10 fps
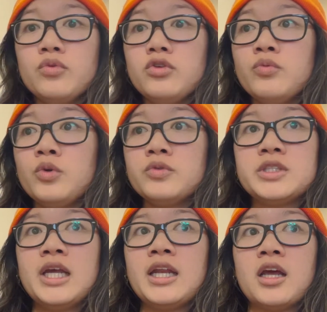you, you
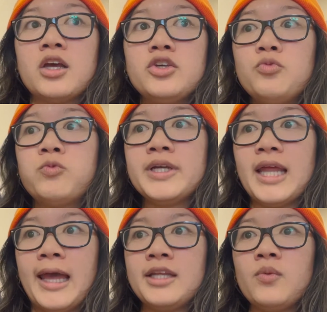said you read
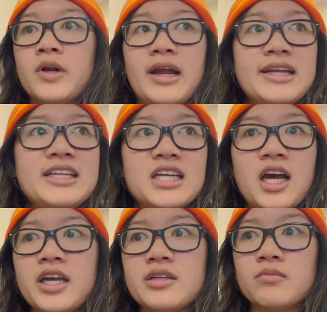anywhere, anytime.